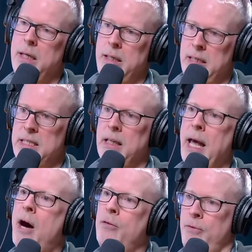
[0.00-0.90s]

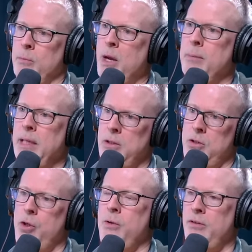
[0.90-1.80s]
disallowed from coming
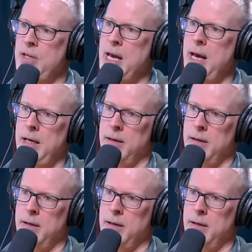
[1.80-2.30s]
to the VA.